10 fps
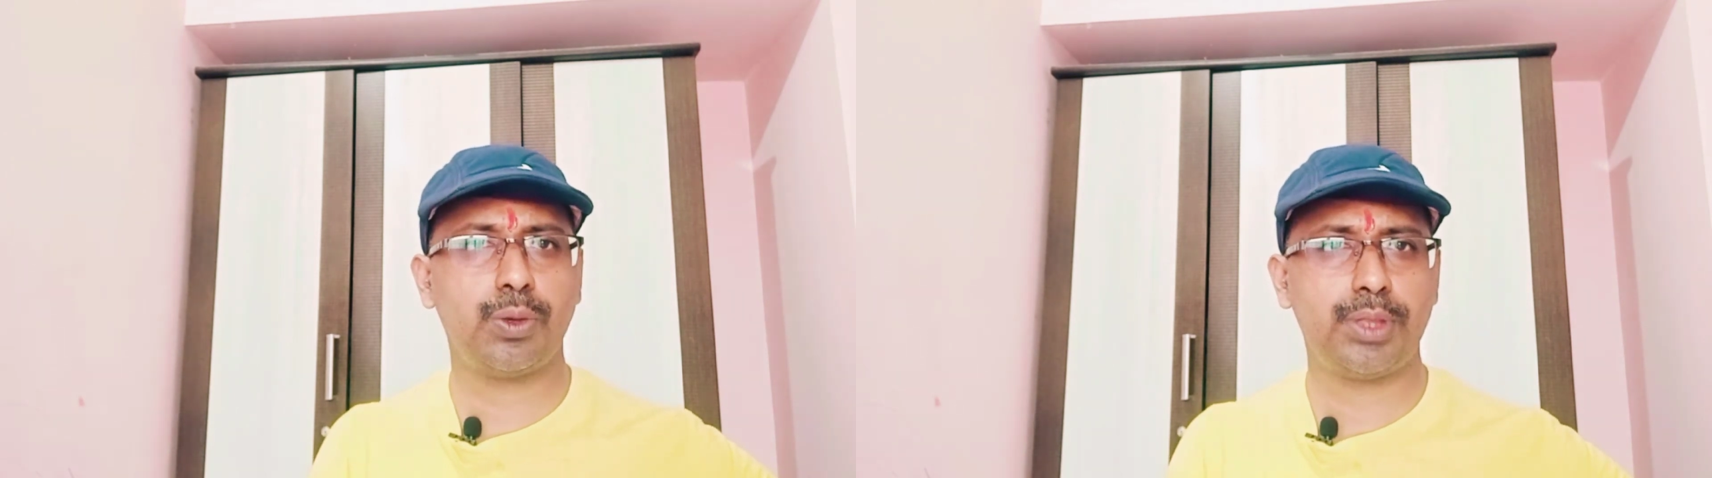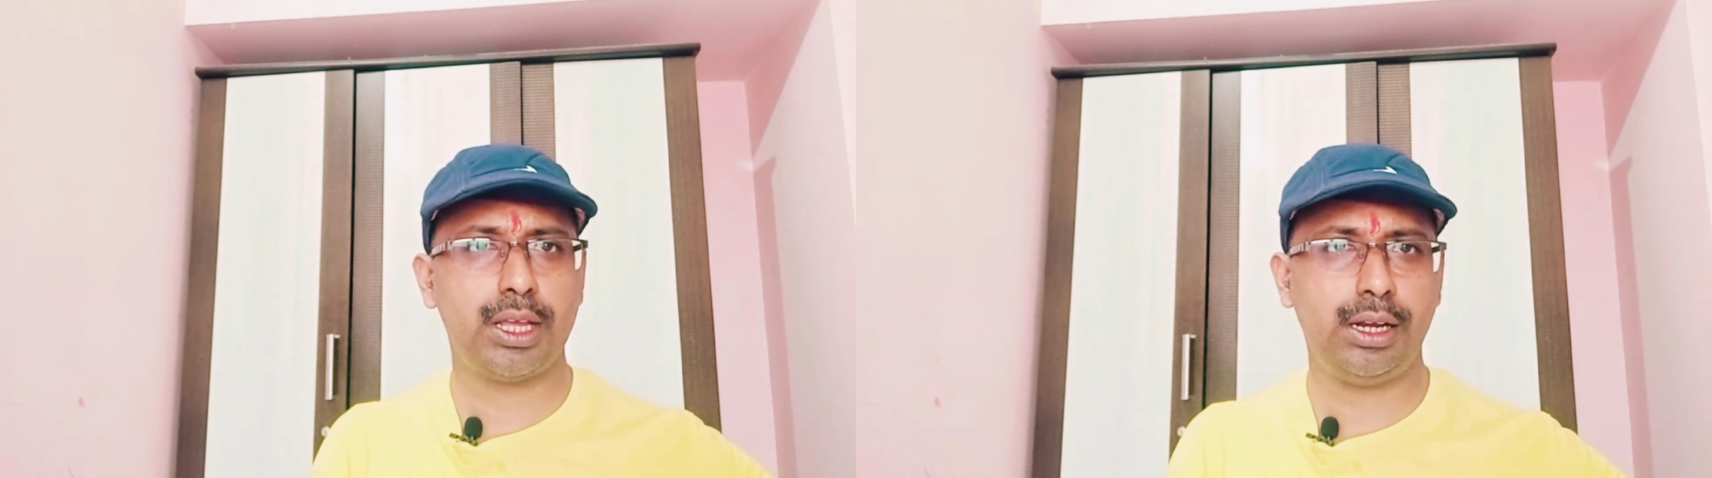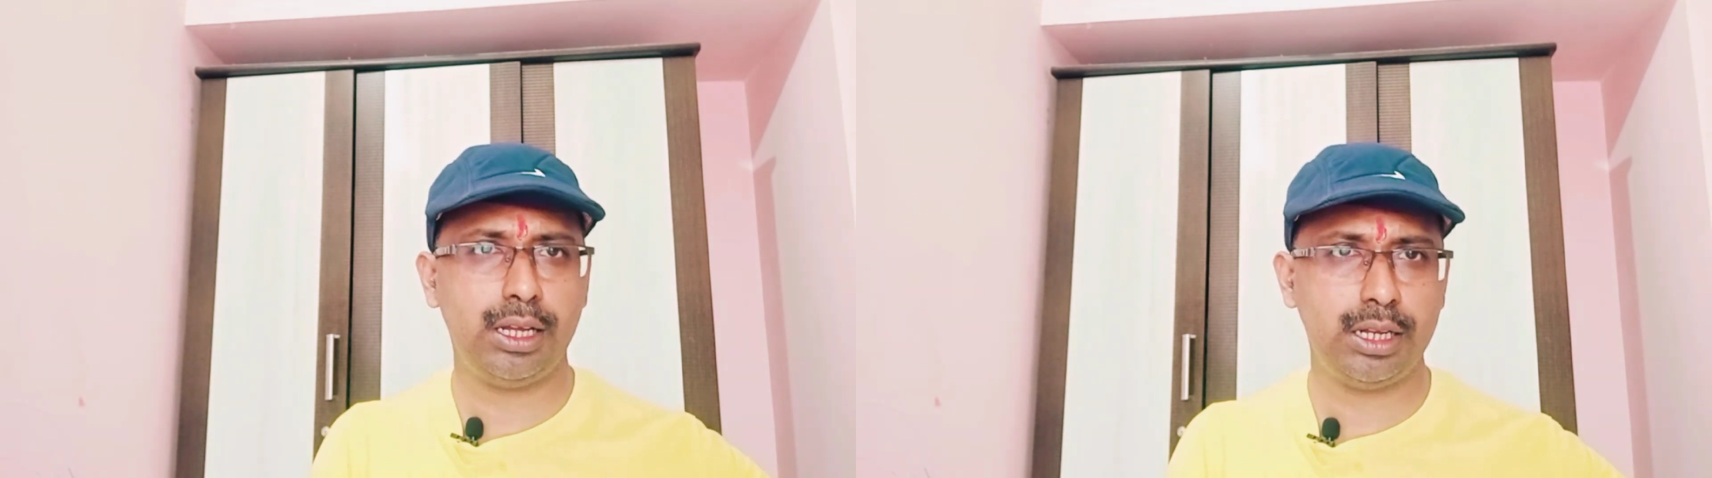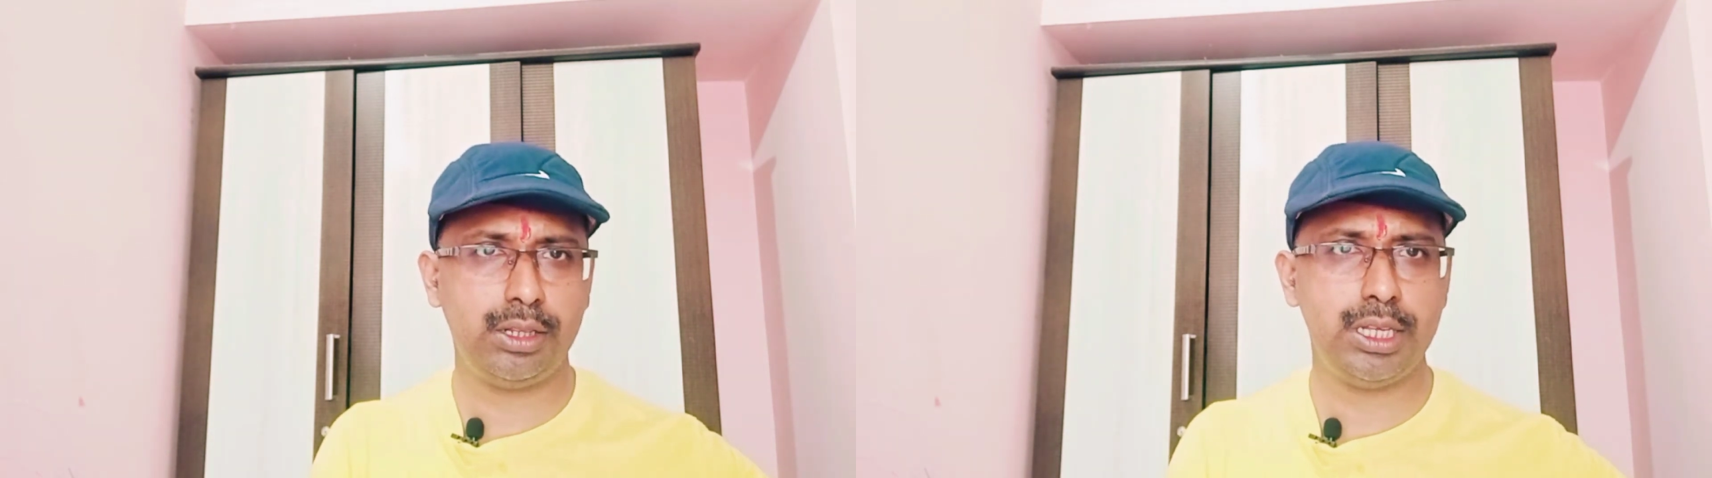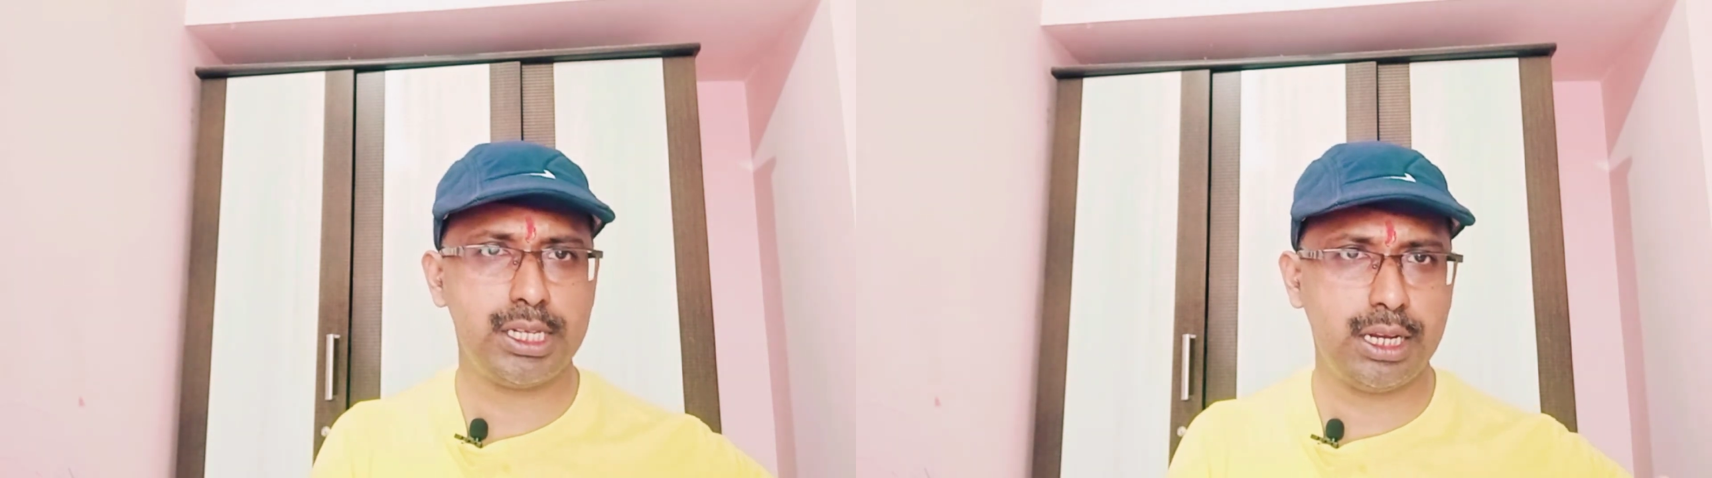
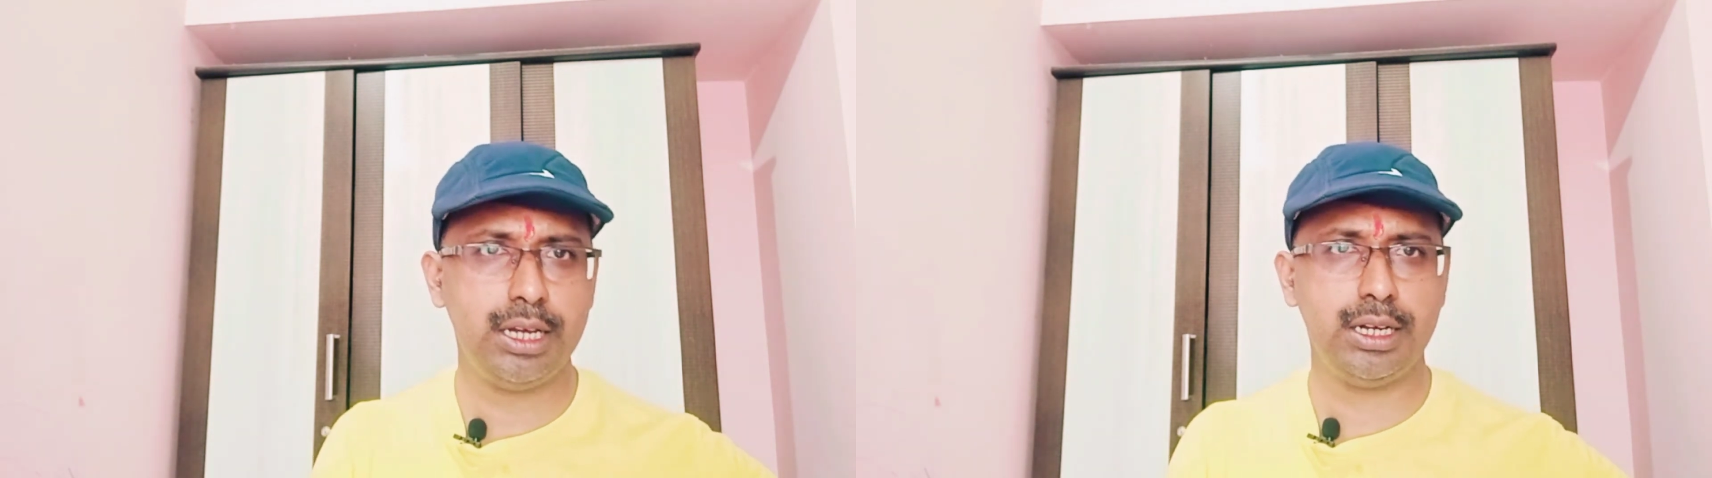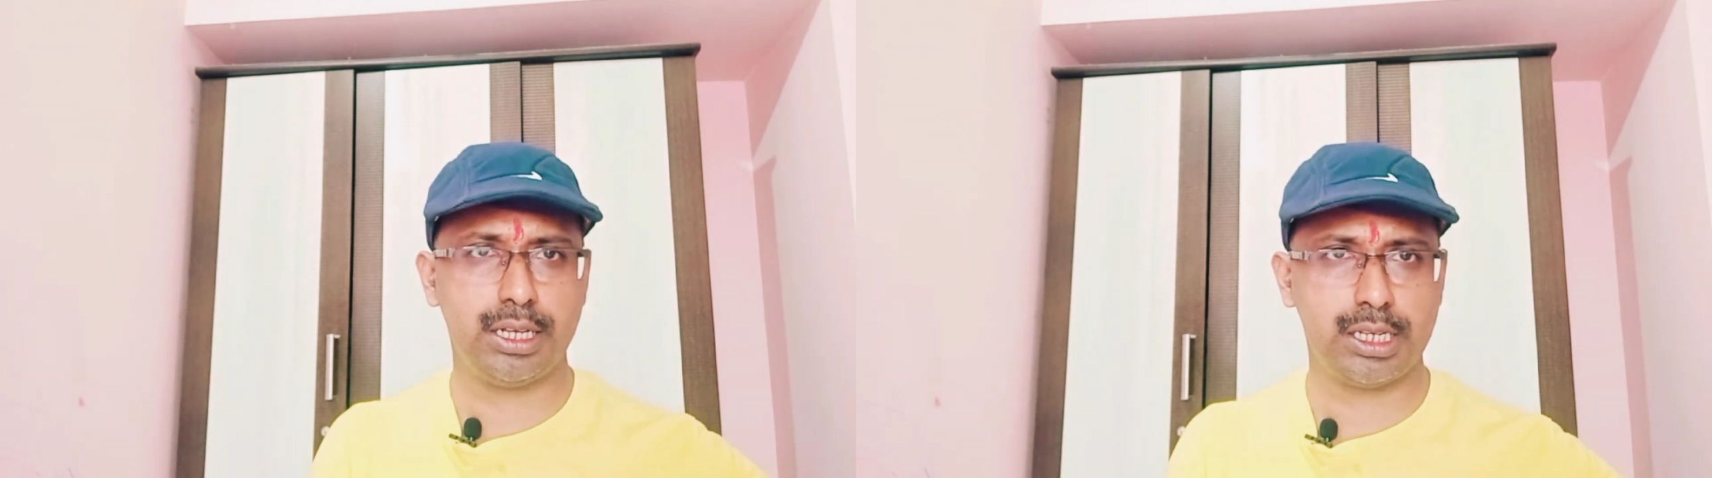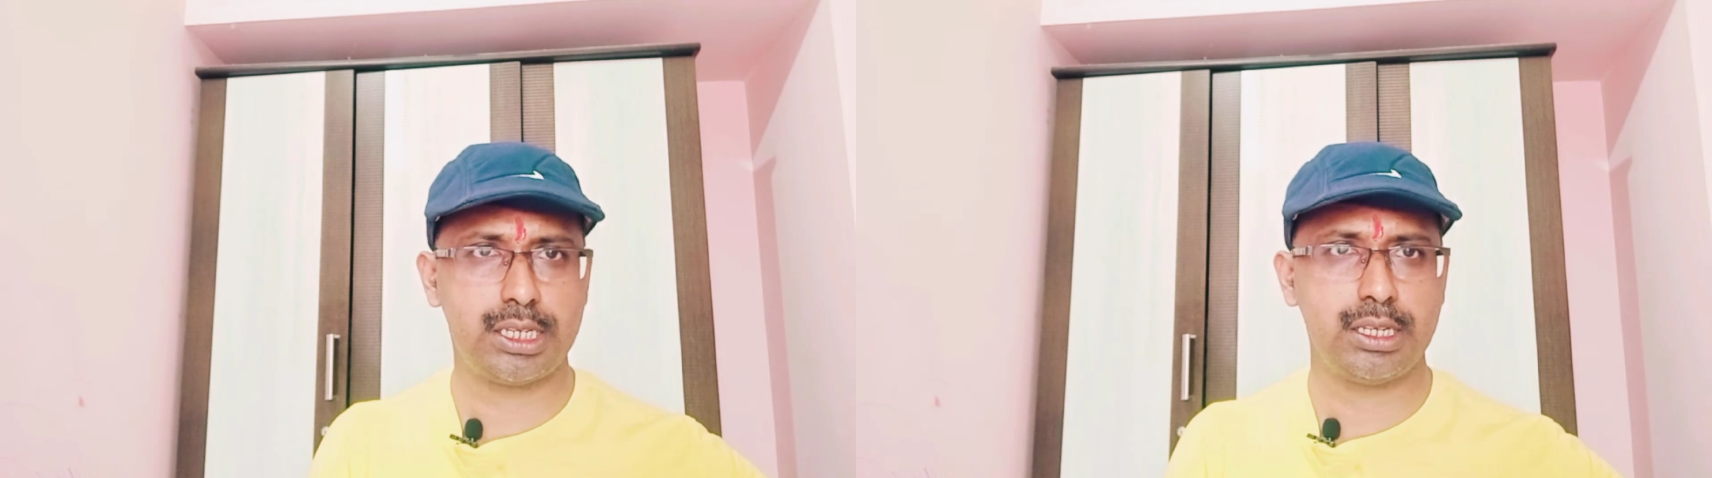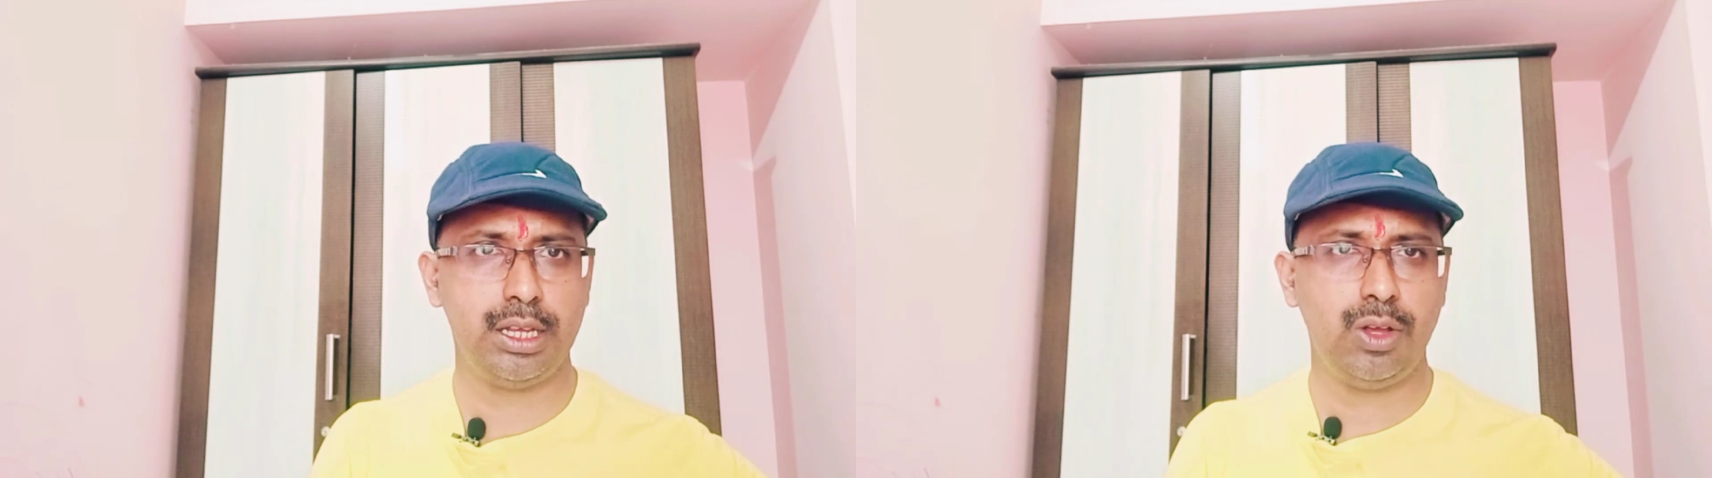these learners